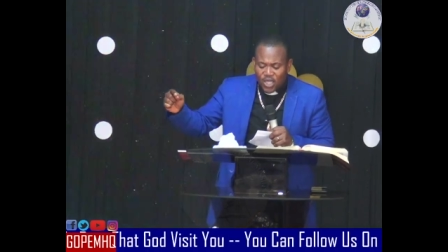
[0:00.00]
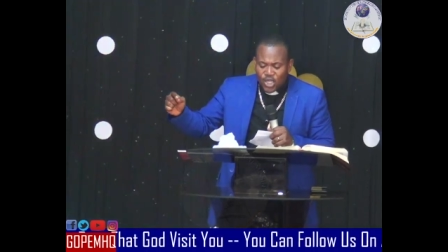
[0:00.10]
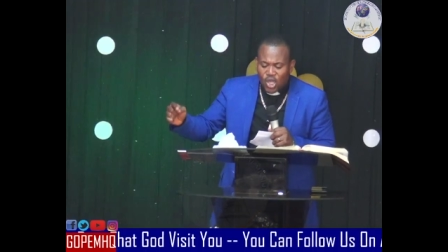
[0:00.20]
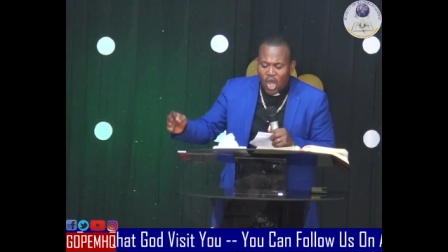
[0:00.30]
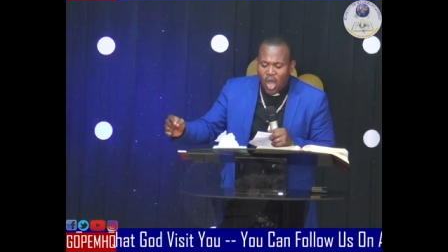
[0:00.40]

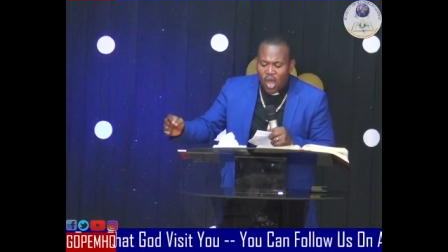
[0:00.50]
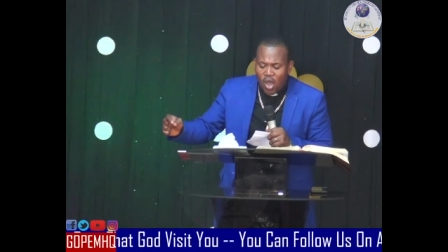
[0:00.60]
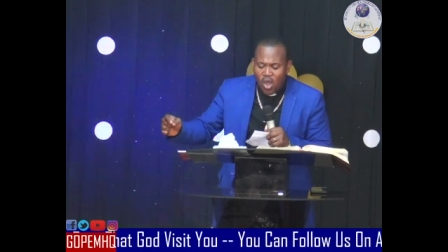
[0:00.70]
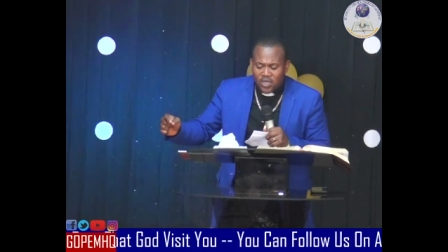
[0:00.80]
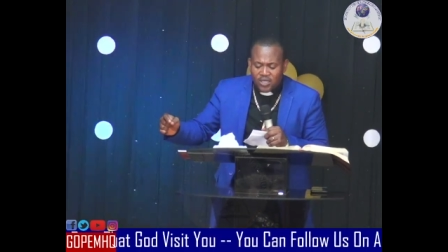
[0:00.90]

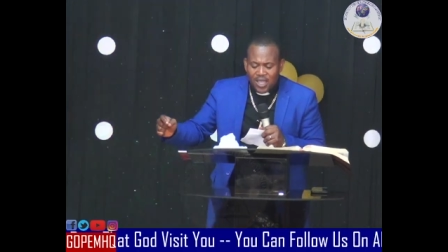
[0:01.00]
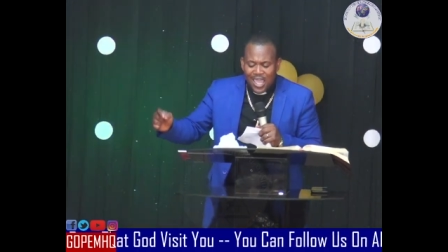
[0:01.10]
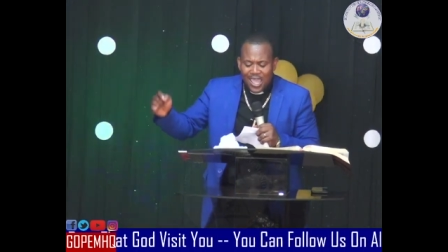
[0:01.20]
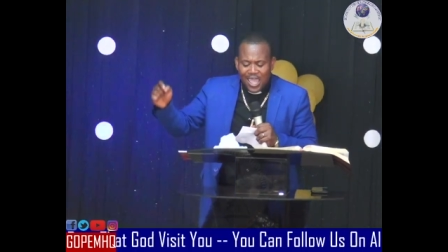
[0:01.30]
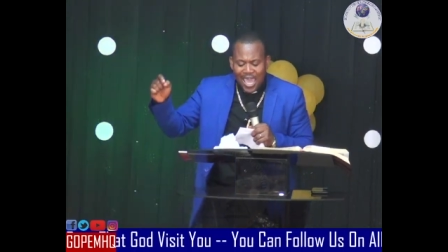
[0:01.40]
God
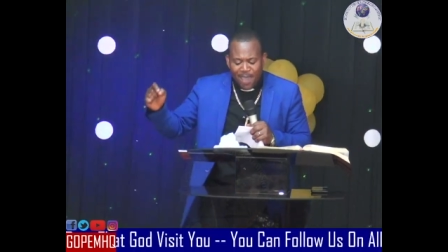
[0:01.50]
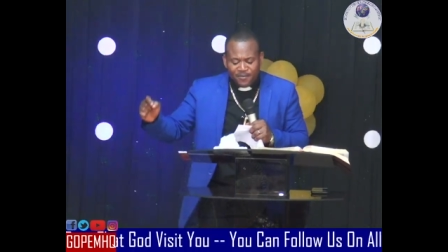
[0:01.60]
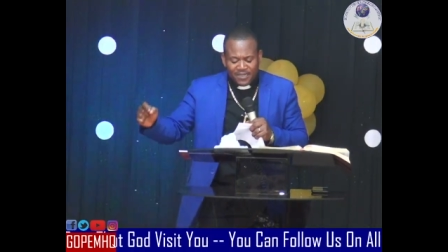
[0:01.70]
helped